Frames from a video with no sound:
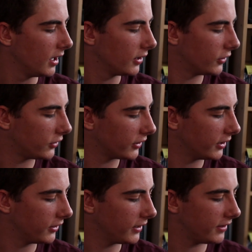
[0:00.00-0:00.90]
Because
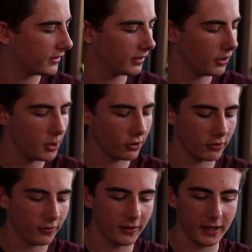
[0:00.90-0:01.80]
this
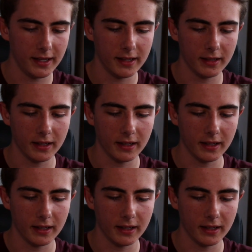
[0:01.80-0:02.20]
lomography